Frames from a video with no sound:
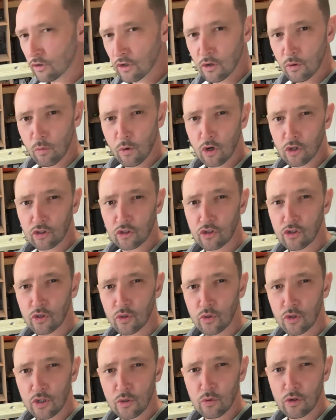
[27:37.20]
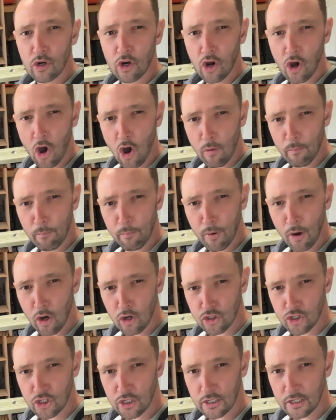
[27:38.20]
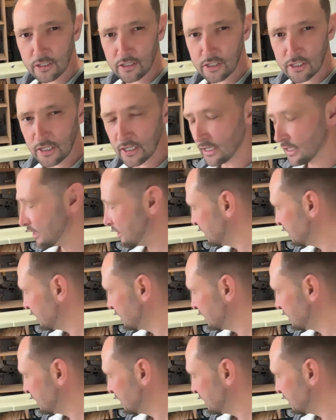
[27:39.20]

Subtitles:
know what to do, you can compost it, see?